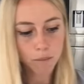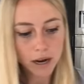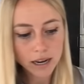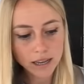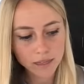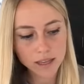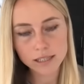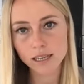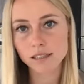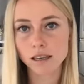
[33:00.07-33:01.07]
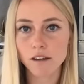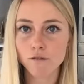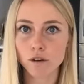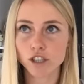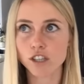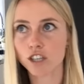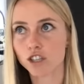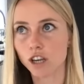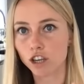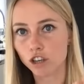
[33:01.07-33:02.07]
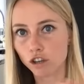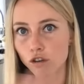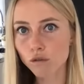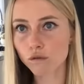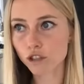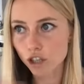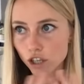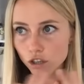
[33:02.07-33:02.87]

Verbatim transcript: but it, this is unfortunately just a huge,